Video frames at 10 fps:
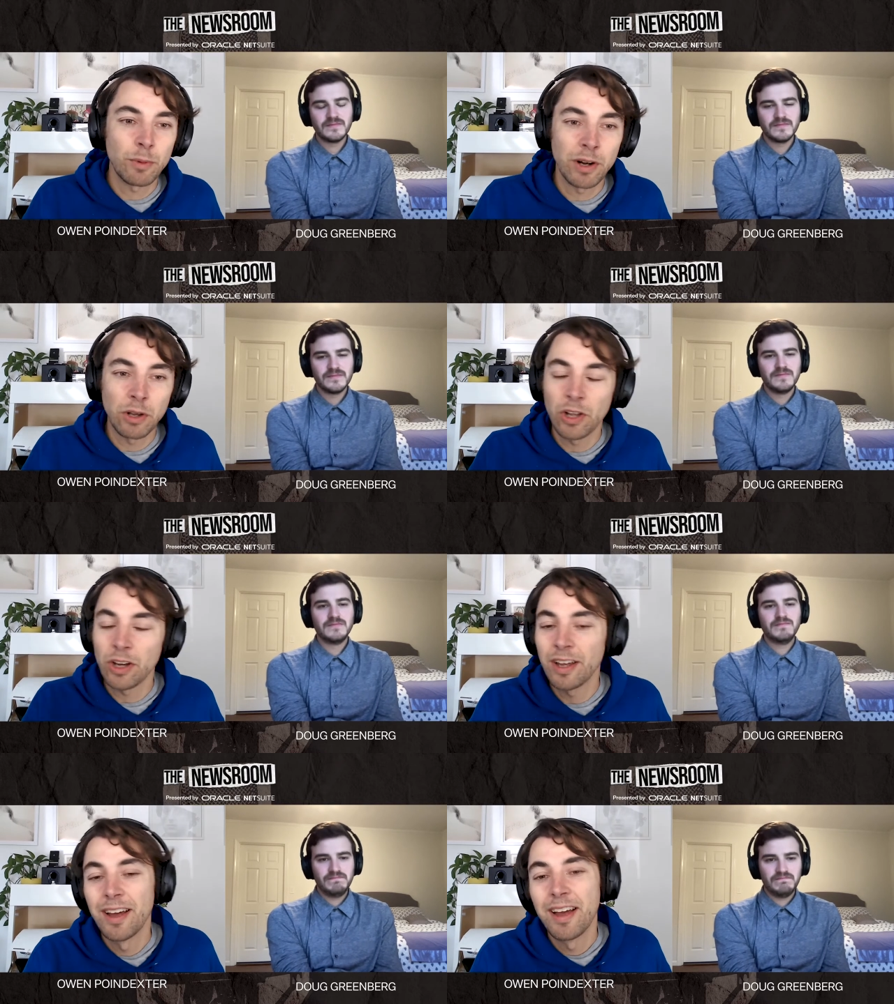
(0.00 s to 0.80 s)
Speaker 1: you
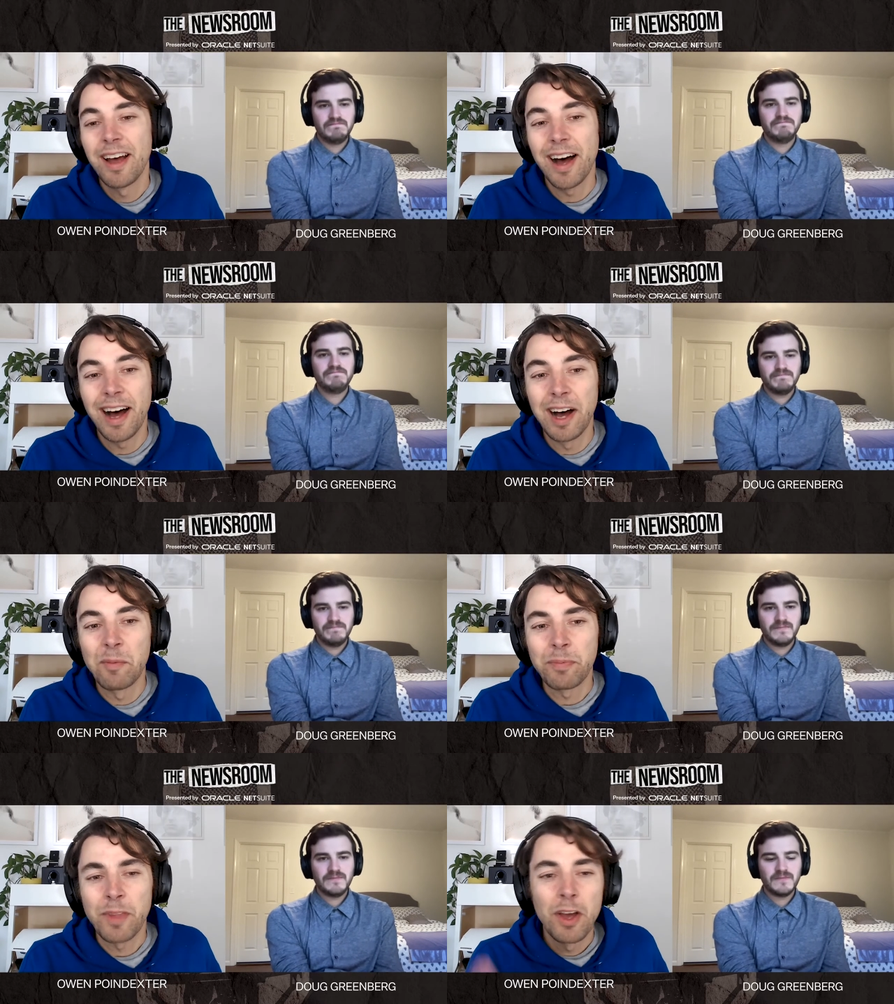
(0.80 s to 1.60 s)
look.
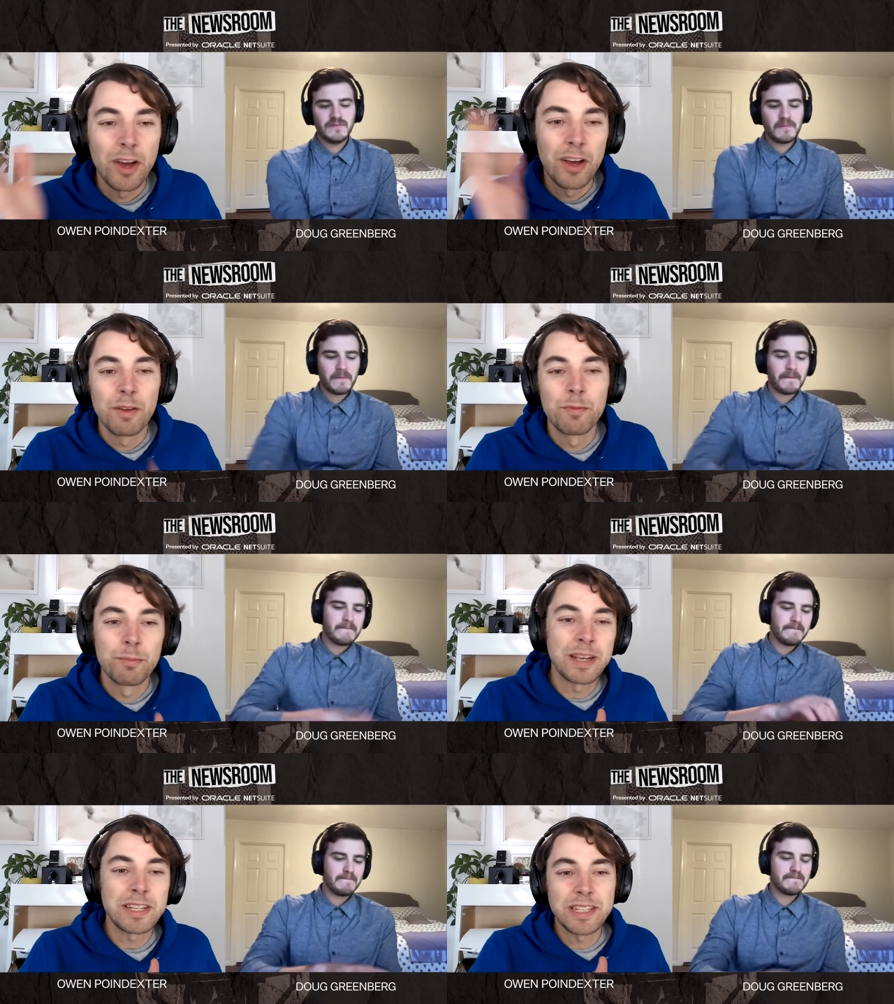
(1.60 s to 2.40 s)
Um,
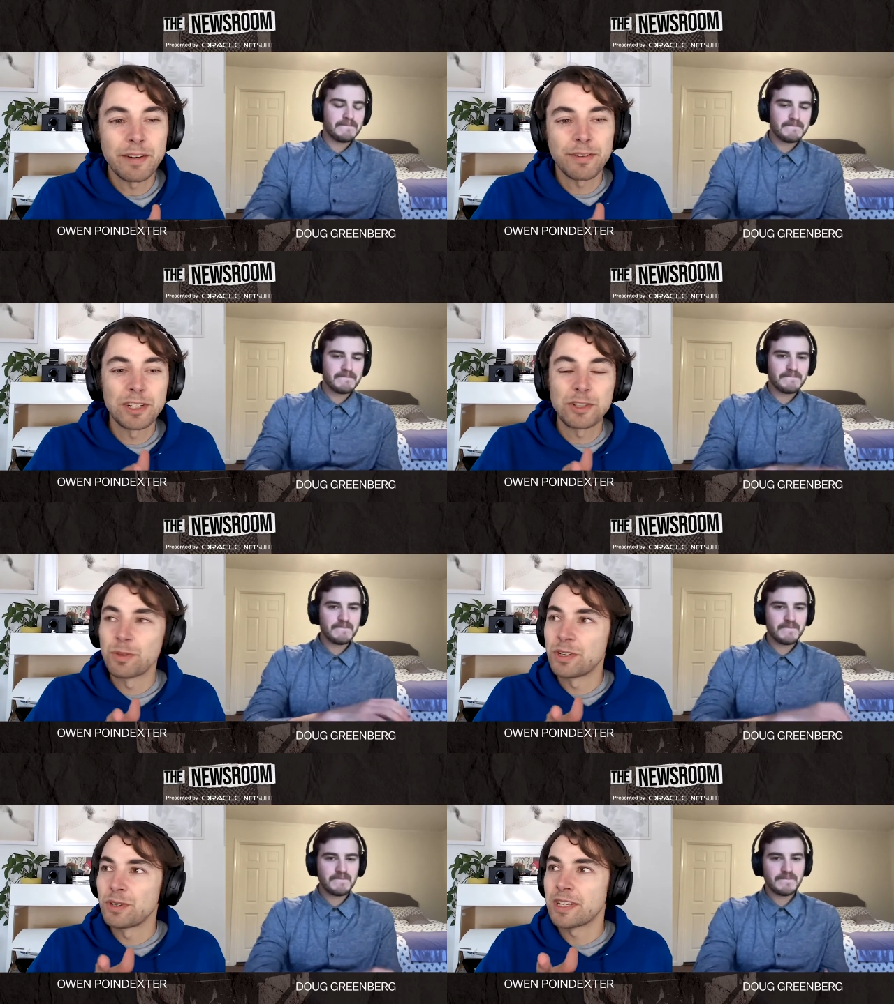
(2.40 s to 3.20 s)
biggest difference
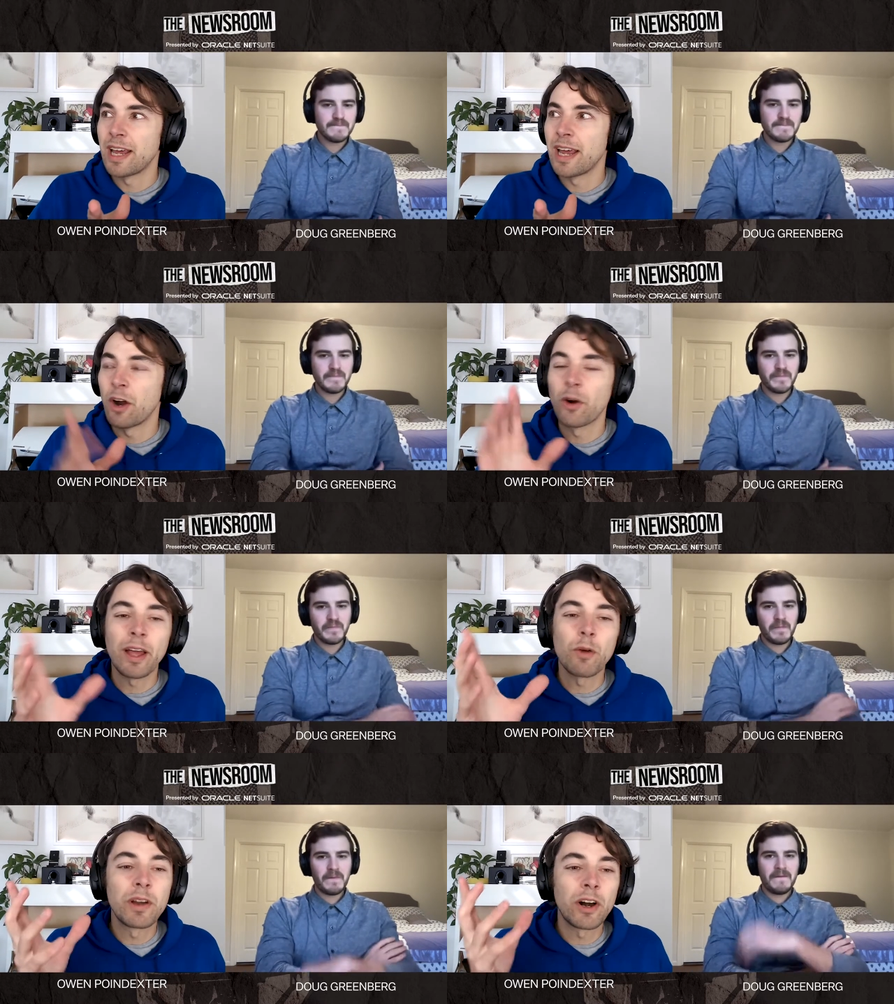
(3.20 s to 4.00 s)
would you say, or like
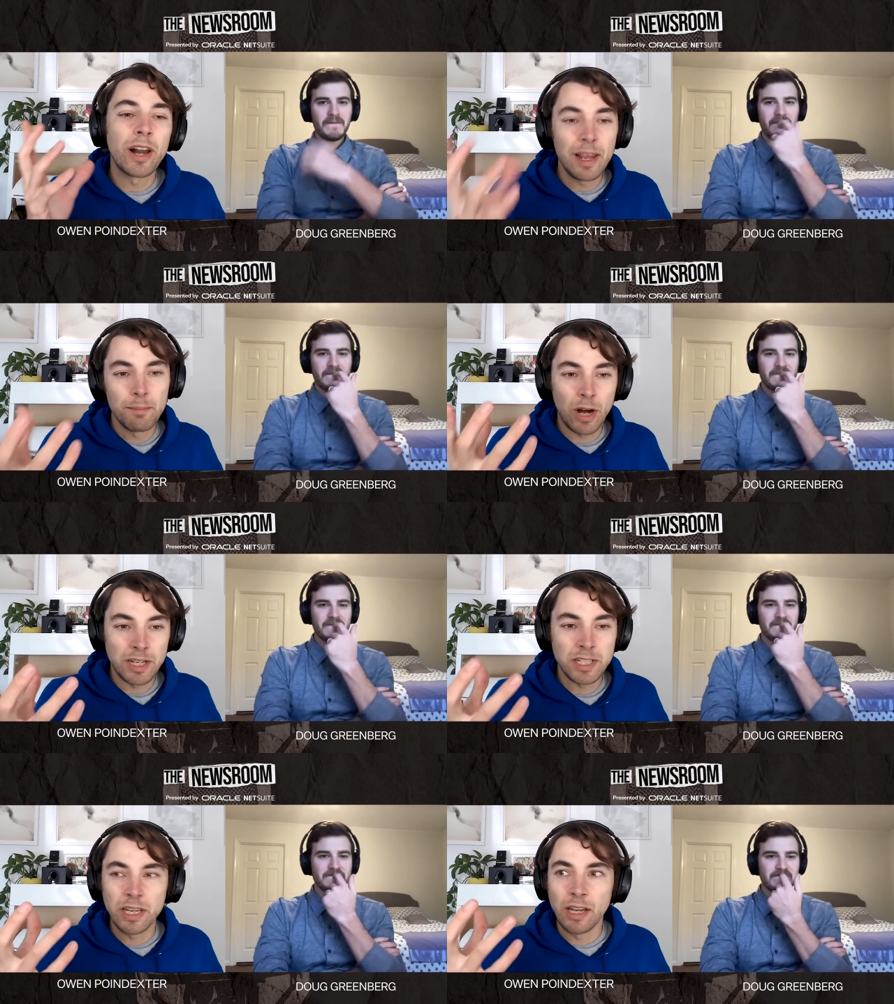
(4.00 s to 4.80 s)
when you're in
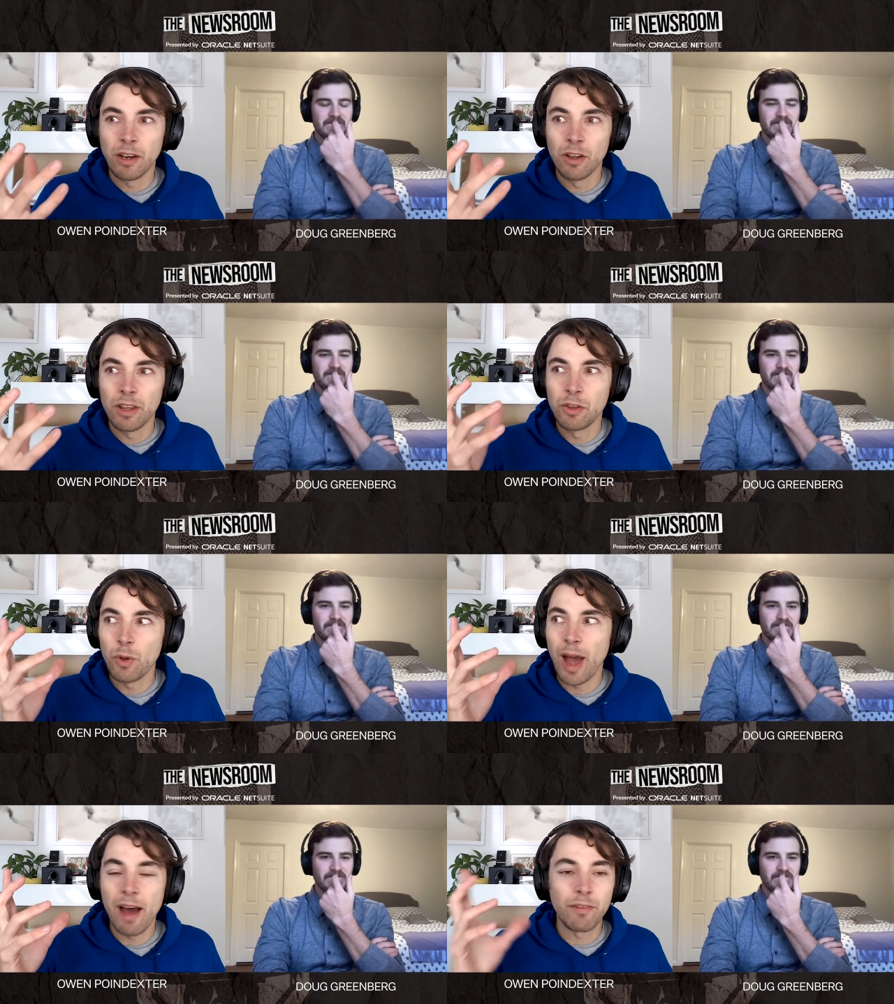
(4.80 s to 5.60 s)
Boston, do
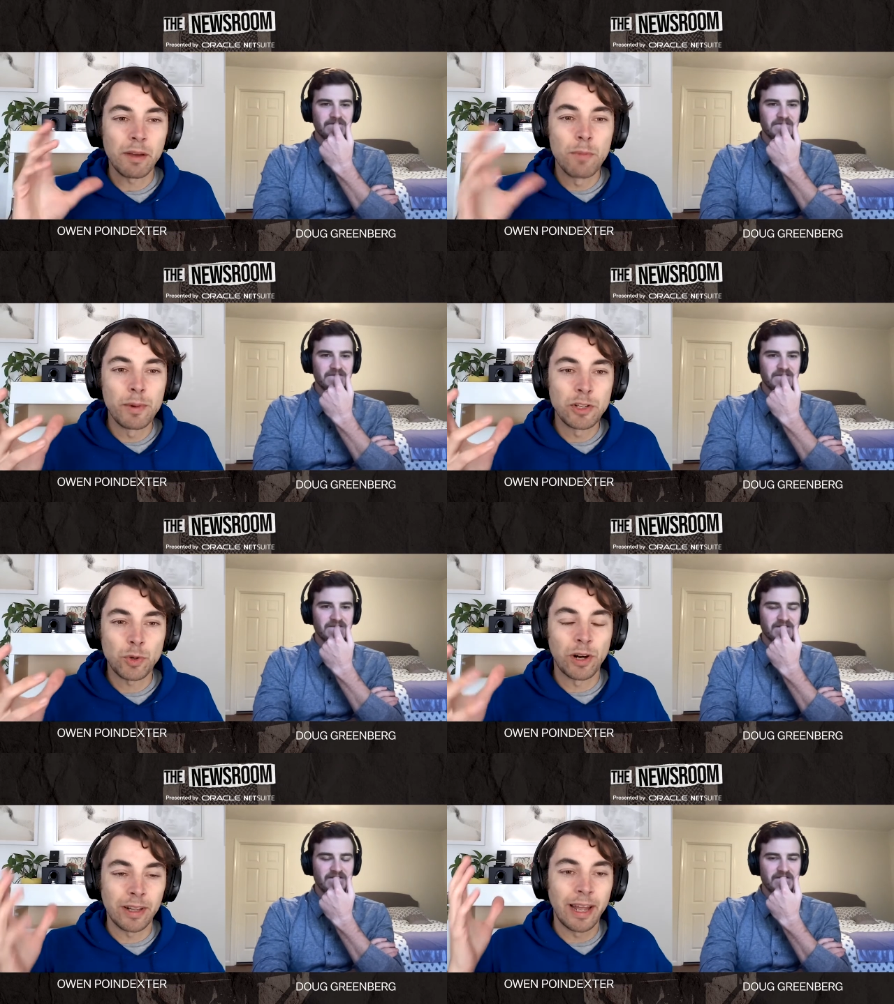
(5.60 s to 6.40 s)
you have like moments
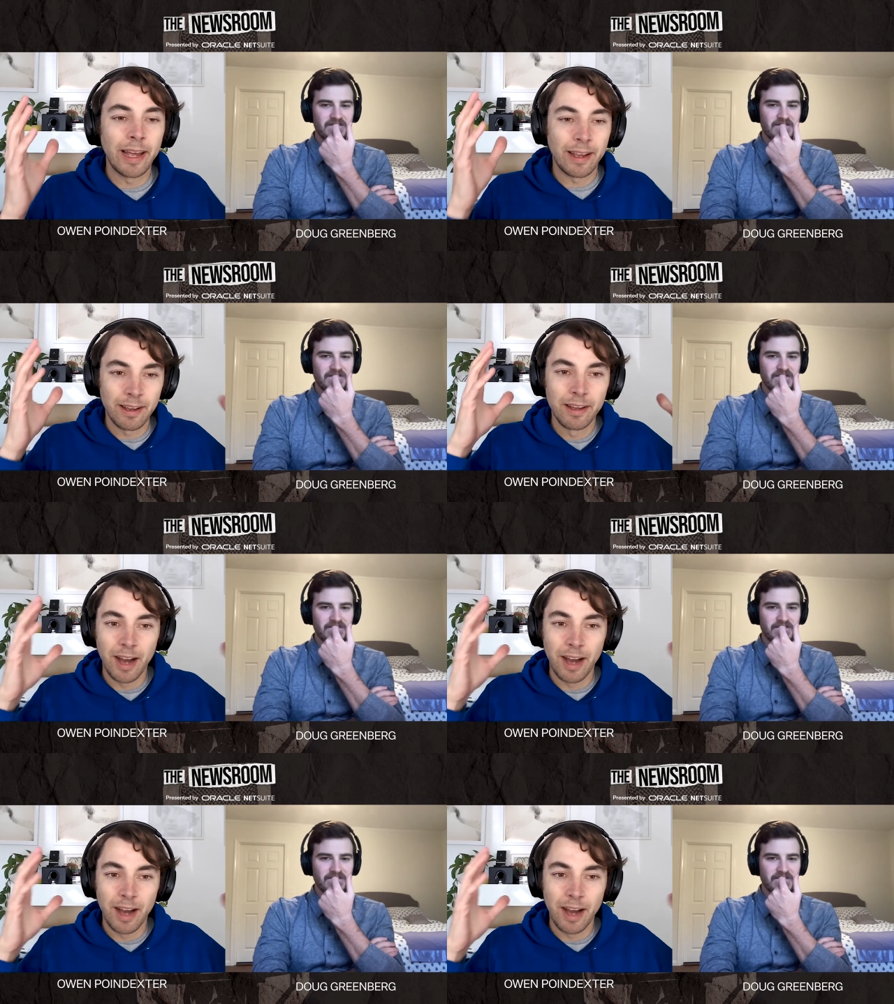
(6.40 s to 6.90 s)
where you're like,